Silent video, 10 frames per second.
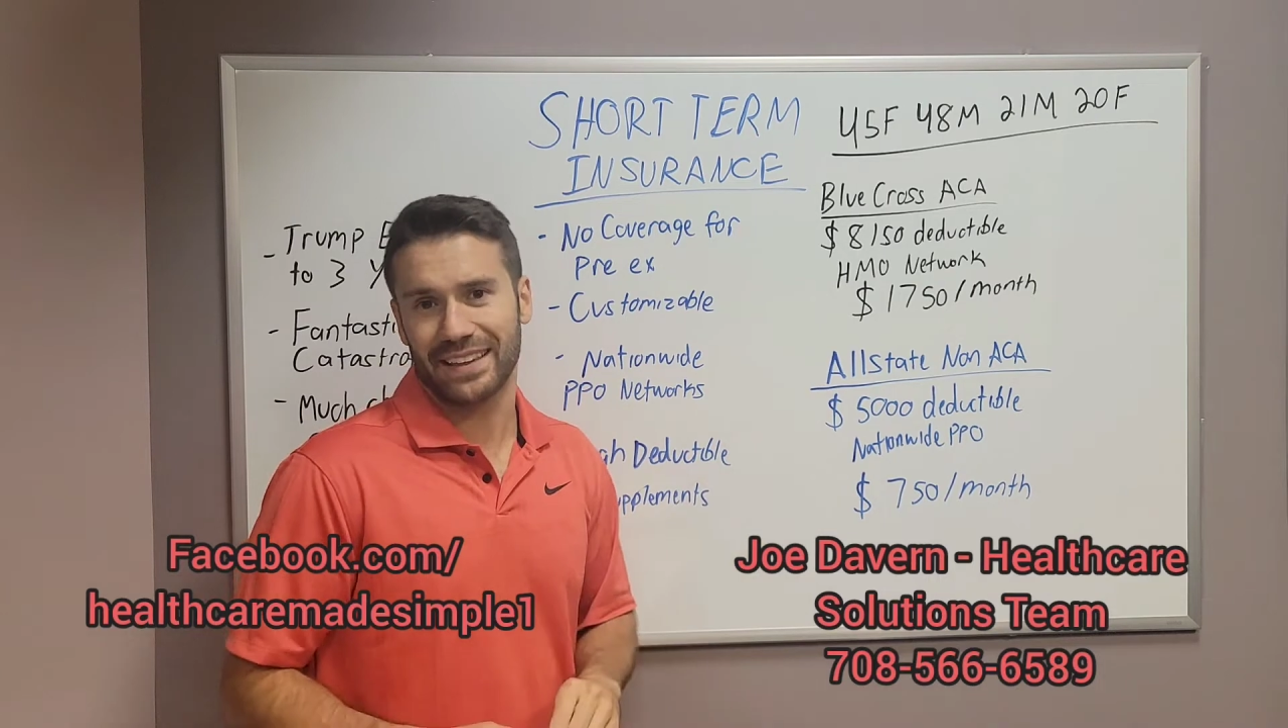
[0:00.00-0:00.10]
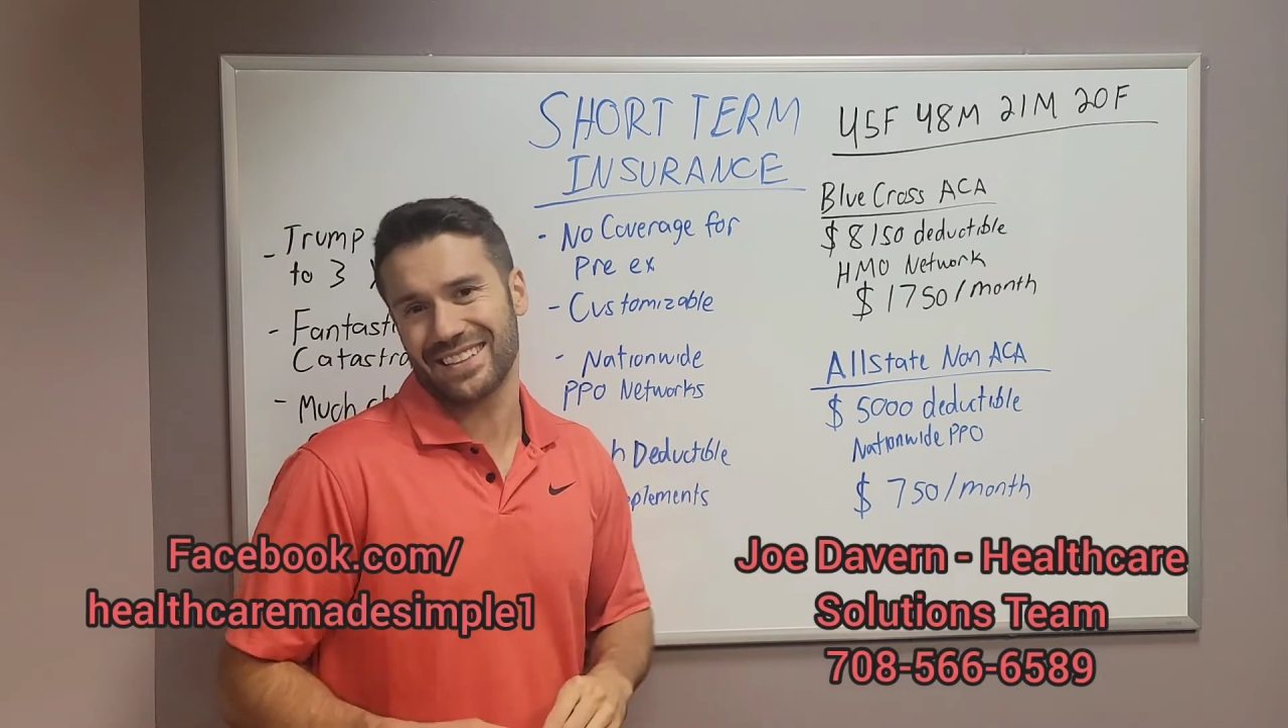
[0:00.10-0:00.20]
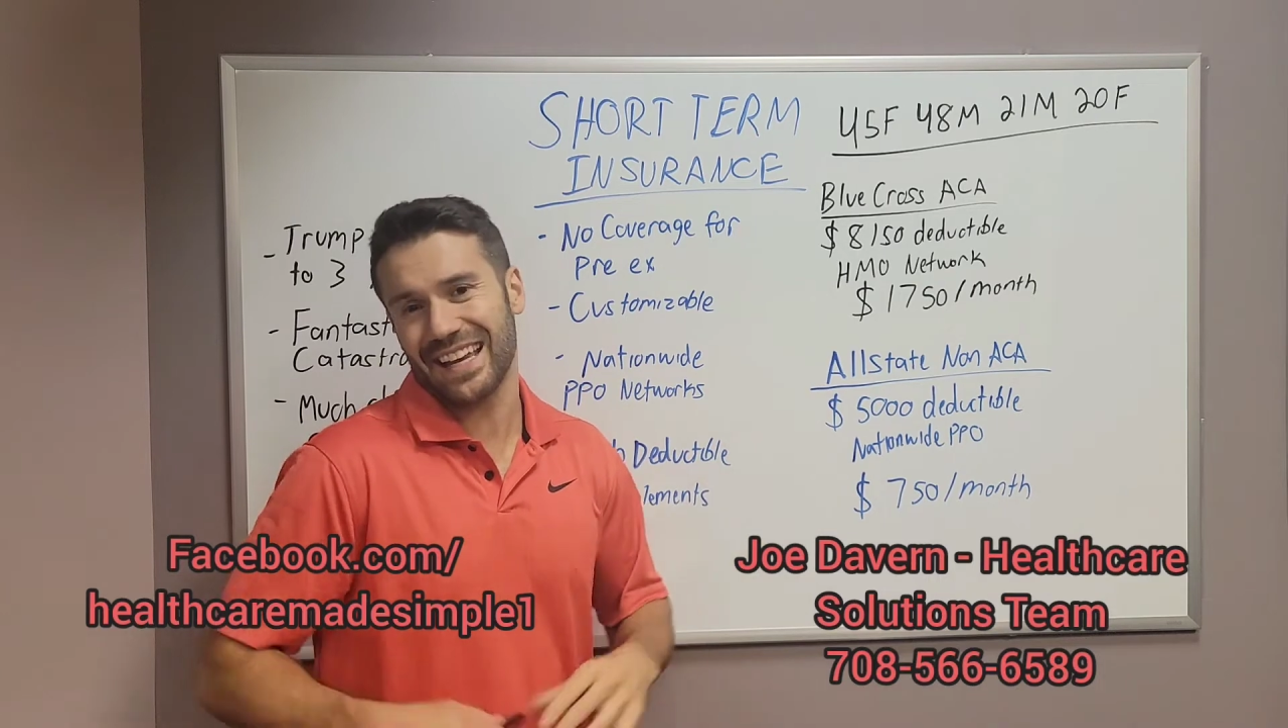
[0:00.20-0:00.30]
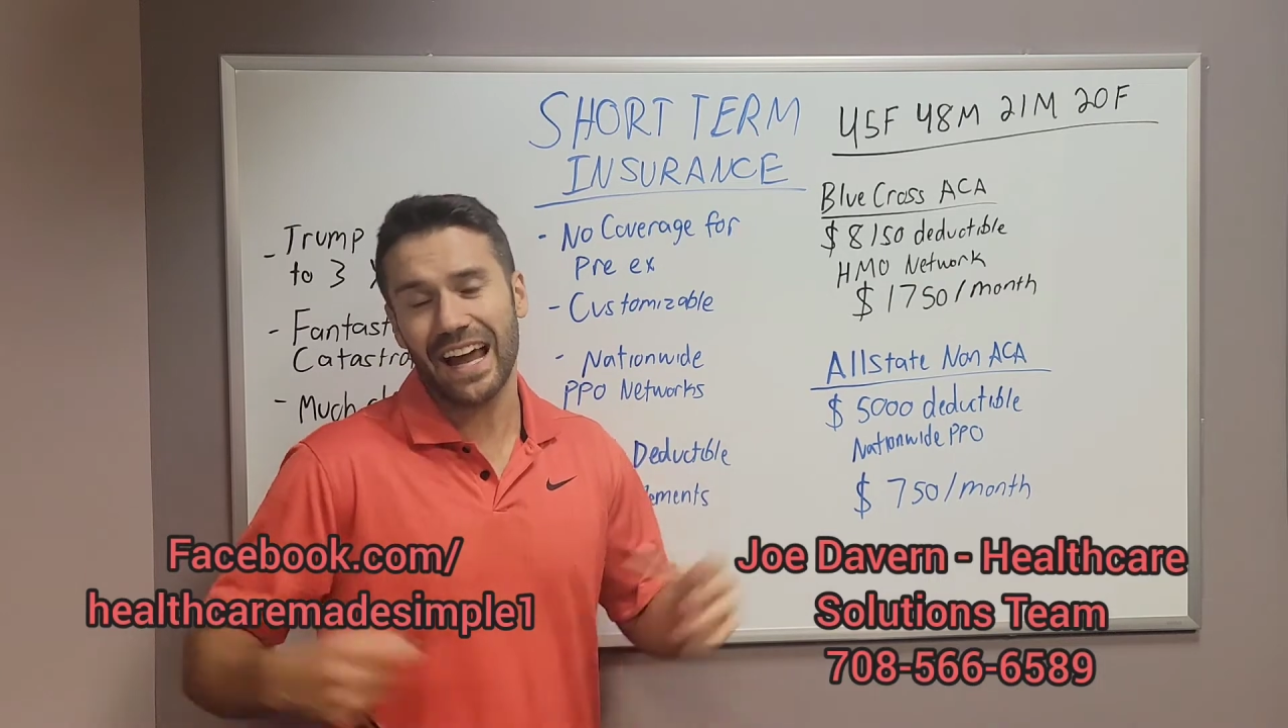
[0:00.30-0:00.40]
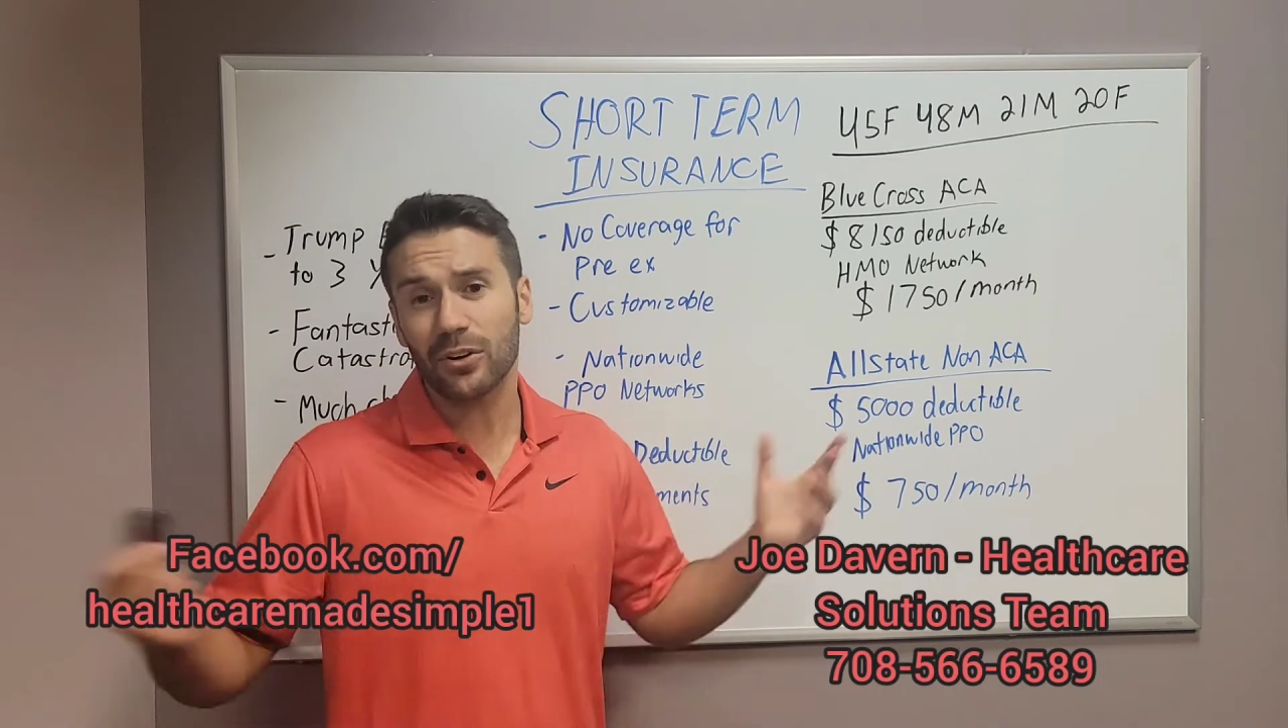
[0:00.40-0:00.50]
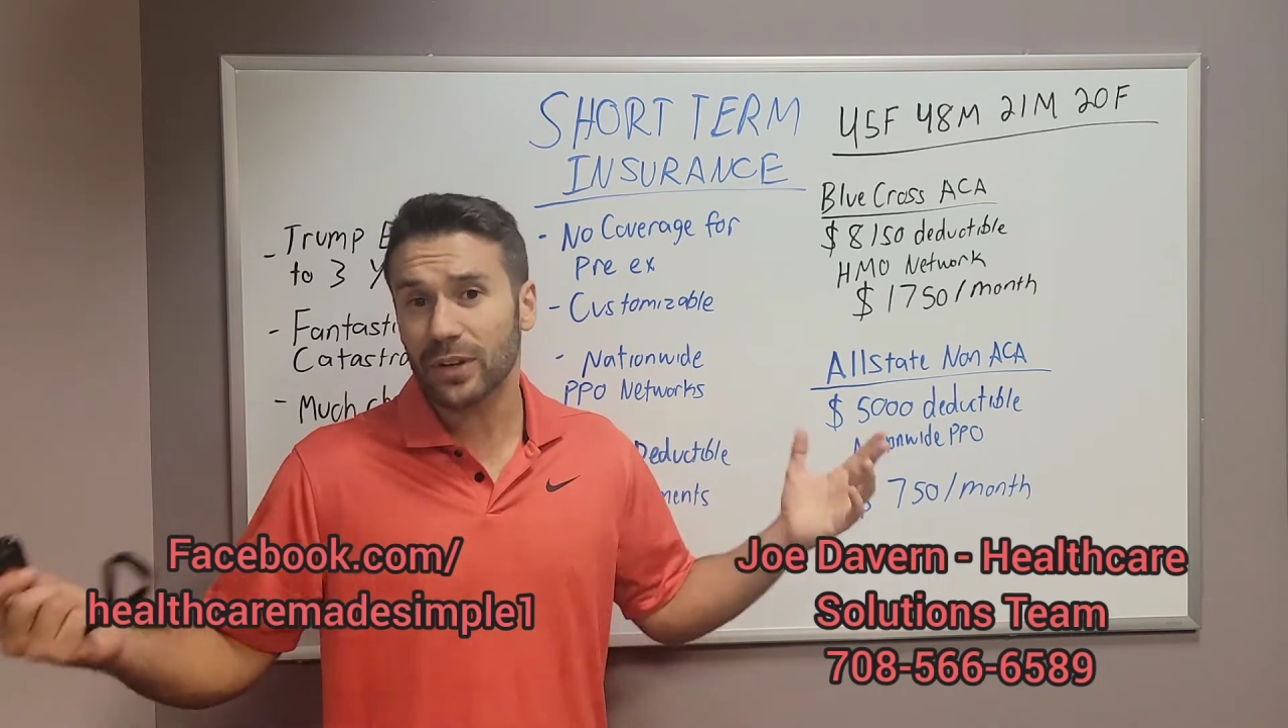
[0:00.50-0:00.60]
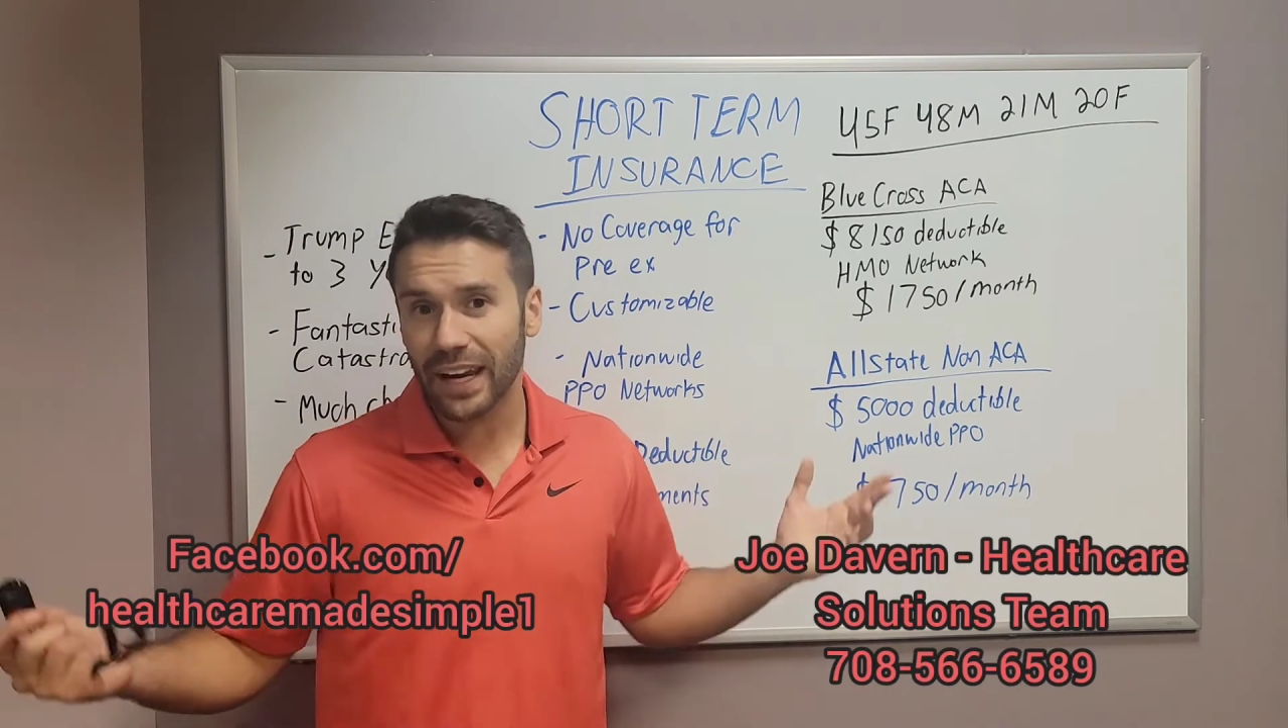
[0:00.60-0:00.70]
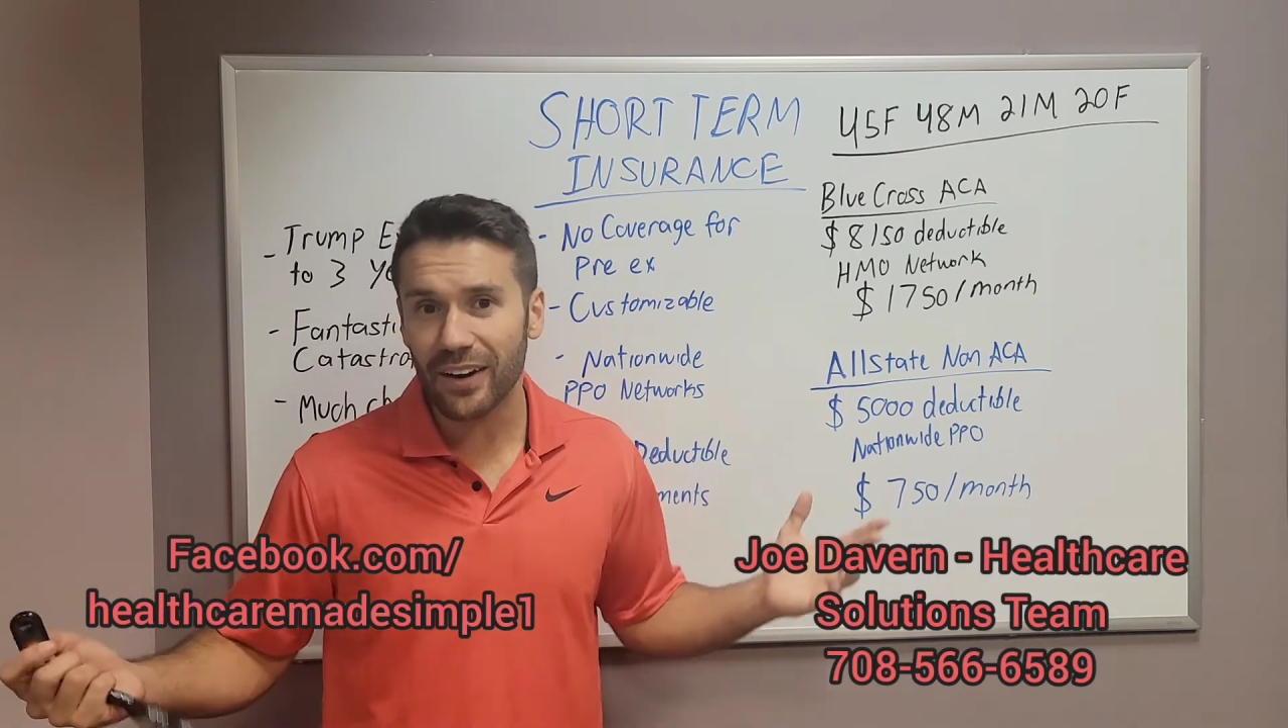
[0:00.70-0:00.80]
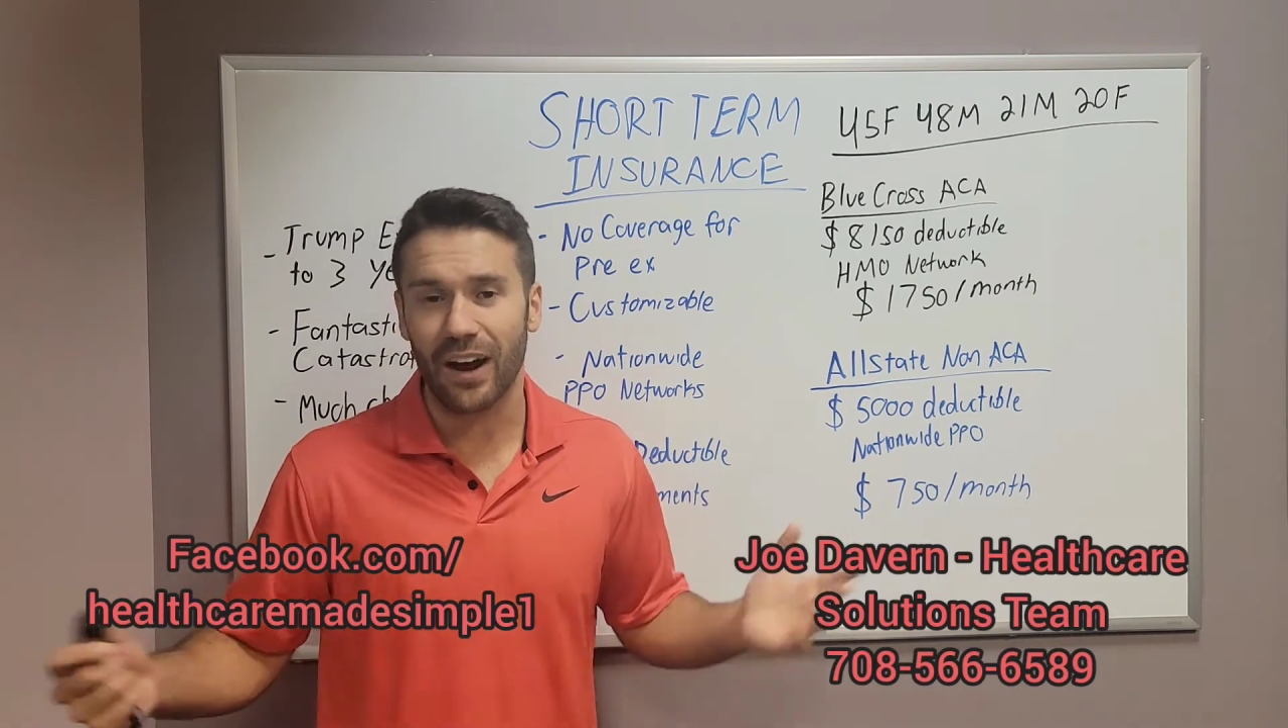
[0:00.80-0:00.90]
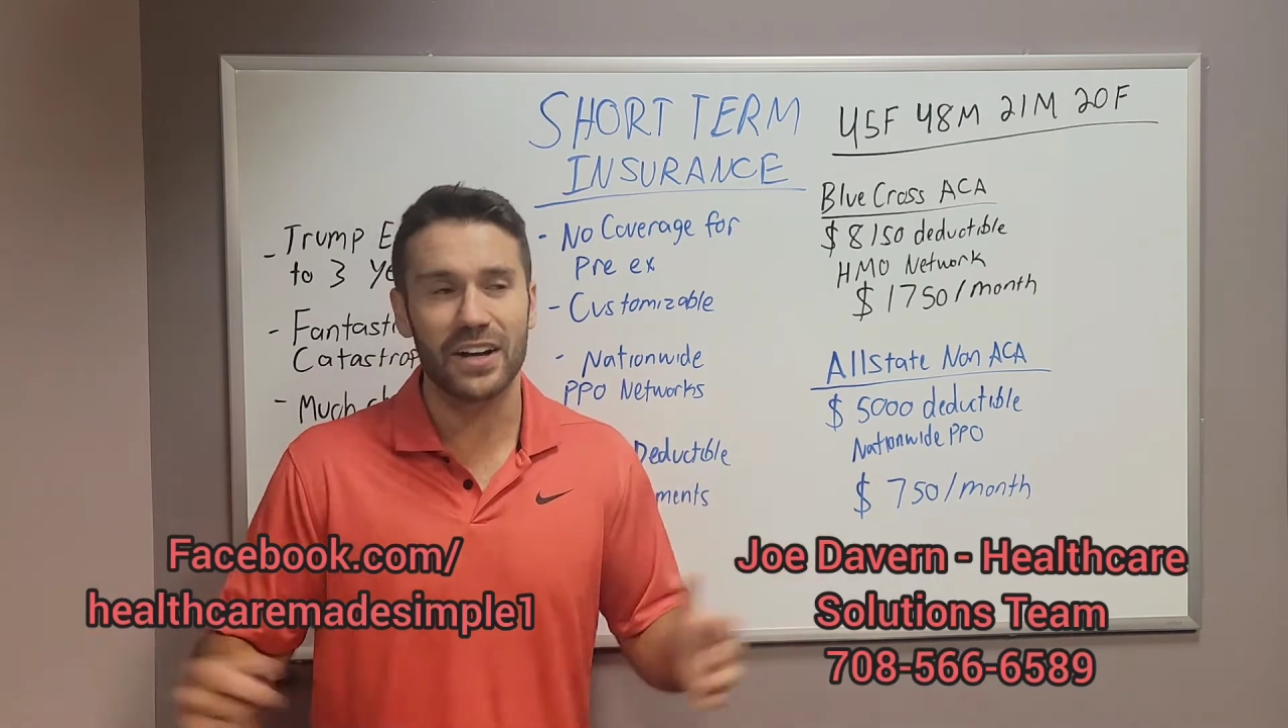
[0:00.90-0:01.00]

They say, I don't care.